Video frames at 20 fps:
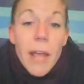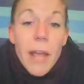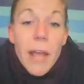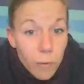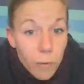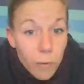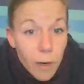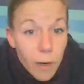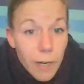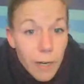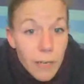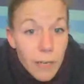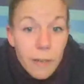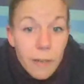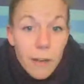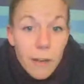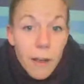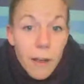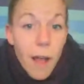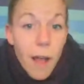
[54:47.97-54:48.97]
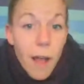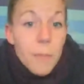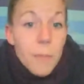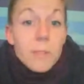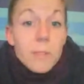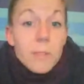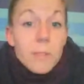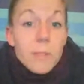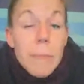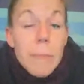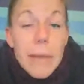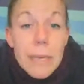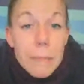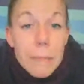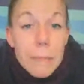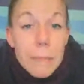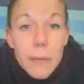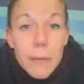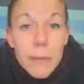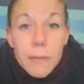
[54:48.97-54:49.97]
and she'll still get credit for it.
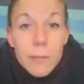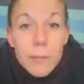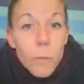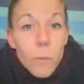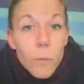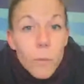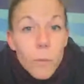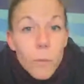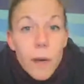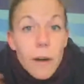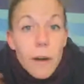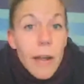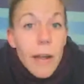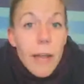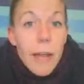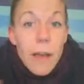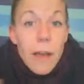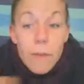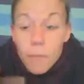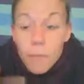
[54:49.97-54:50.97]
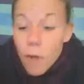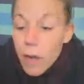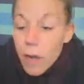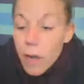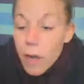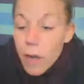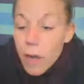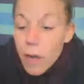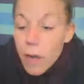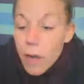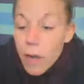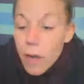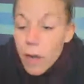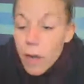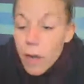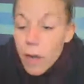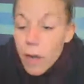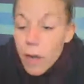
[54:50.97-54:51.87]
There's many months where I have gotten